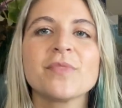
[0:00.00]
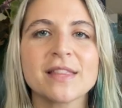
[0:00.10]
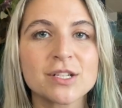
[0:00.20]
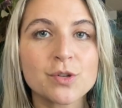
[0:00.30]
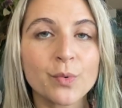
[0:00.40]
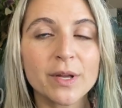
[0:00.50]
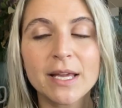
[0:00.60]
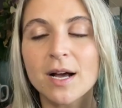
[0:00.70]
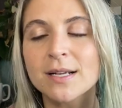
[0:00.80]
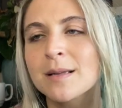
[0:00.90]
there's a
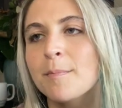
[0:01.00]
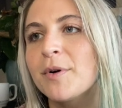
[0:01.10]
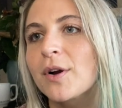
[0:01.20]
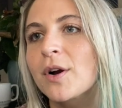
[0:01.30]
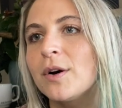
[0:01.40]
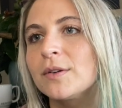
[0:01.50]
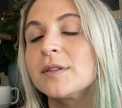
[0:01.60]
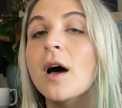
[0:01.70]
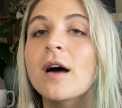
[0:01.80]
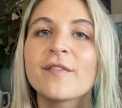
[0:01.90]
really awesome book called
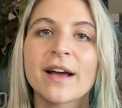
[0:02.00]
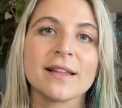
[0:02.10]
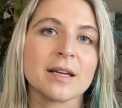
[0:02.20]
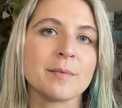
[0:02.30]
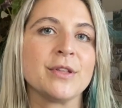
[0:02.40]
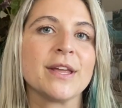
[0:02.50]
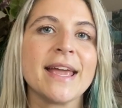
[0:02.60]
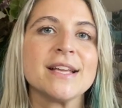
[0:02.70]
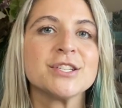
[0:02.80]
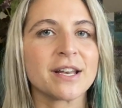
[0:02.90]
Nonviolent
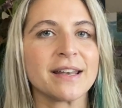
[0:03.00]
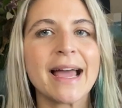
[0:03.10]
Communication.